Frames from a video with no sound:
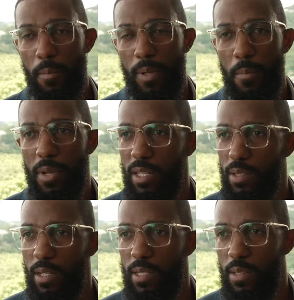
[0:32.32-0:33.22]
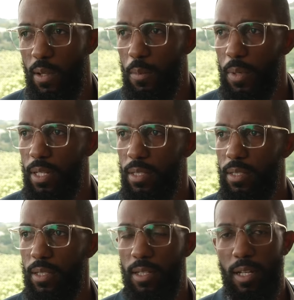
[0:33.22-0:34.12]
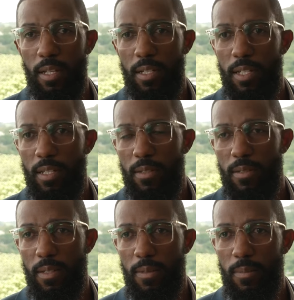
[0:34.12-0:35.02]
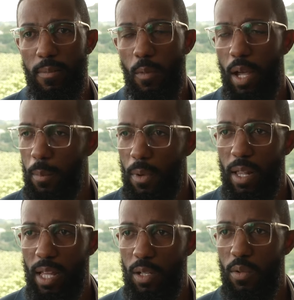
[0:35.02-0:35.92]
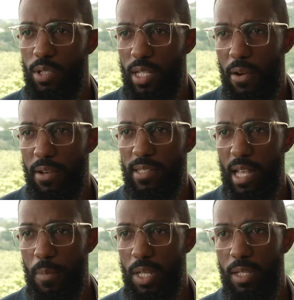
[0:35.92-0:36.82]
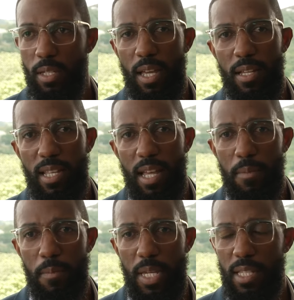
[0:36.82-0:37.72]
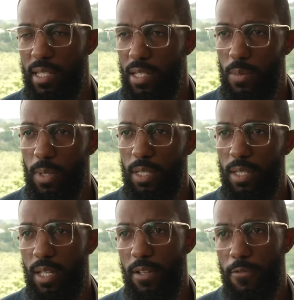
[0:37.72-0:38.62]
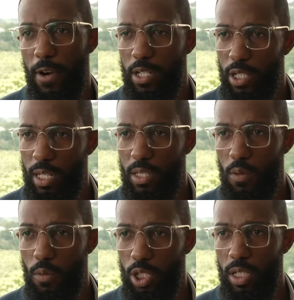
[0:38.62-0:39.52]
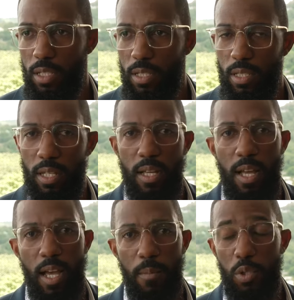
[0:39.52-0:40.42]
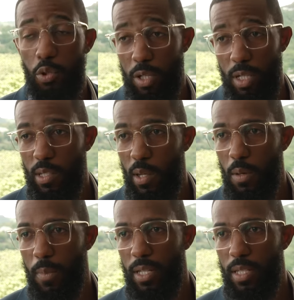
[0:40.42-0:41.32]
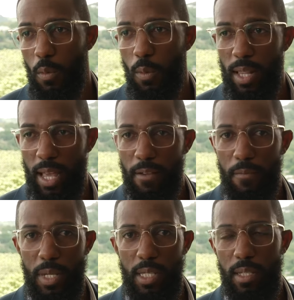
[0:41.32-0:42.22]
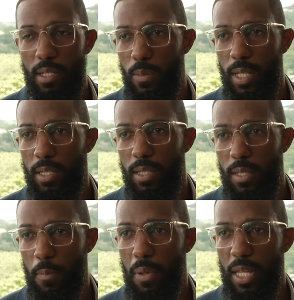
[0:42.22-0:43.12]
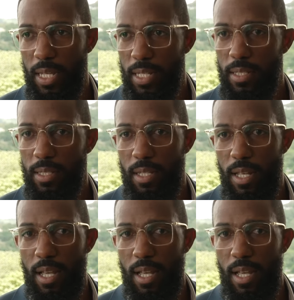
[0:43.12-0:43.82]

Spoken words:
Coming into this tournament, the white ball head coach, Darren Sammy, he has had meetings with franchise coaches. During the tournament, he will have meetings with players